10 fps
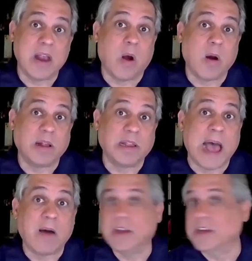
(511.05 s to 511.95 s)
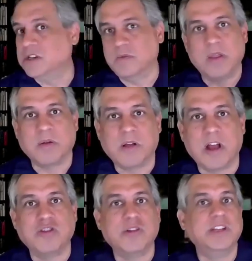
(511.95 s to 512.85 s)
aren't allowed into other
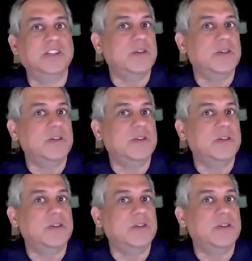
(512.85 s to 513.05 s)
countries.